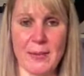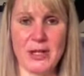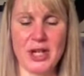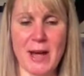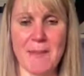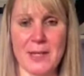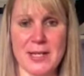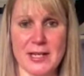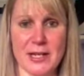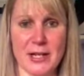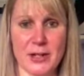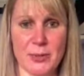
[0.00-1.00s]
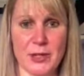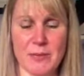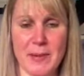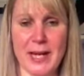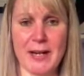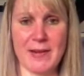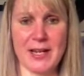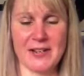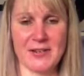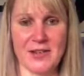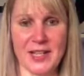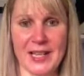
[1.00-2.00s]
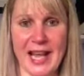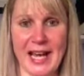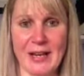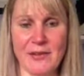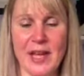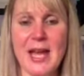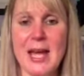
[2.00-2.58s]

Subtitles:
which episode, which period of your life.